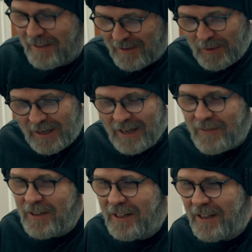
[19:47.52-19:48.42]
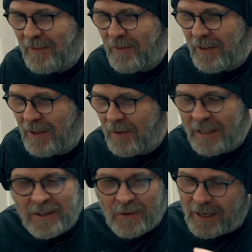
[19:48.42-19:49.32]
I have any of that video? I
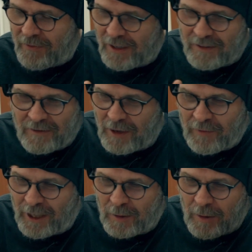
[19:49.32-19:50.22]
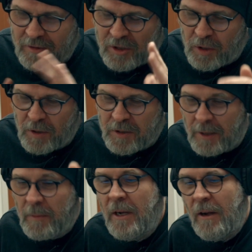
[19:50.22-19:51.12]
don't have it available. I'll show you
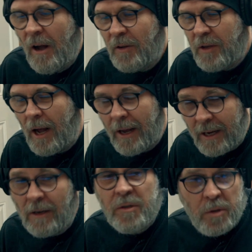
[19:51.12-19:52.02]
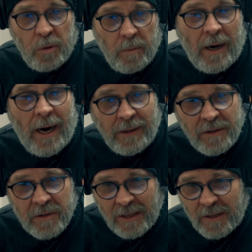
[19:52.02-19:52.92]
some. I can also do a behind the
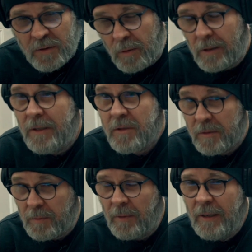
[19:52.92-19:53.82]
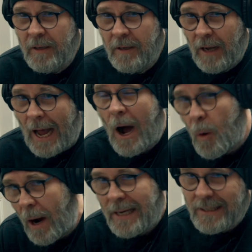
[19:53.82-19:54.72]
scenes, or at least
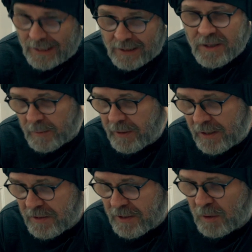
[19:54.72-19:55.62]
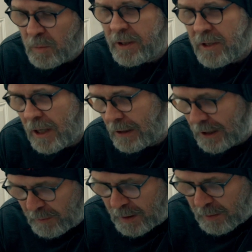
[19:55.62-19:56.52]
how I did some of these things. We're going to talk a
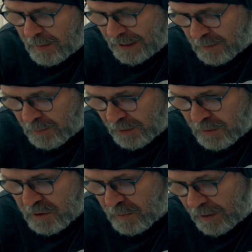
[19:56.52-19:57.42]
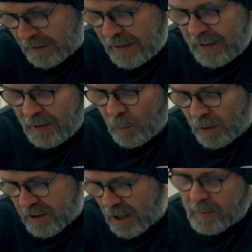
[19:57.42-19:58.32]
little bit about the post, but we're
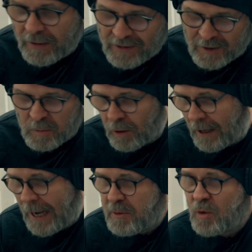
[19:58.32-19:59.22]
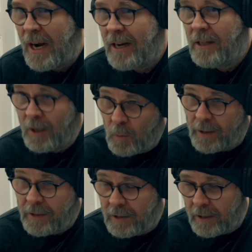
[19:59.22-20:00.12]
going to talk about things more abstractly and
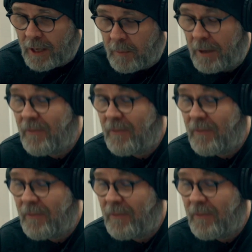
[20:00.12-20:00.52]
quickly today. But if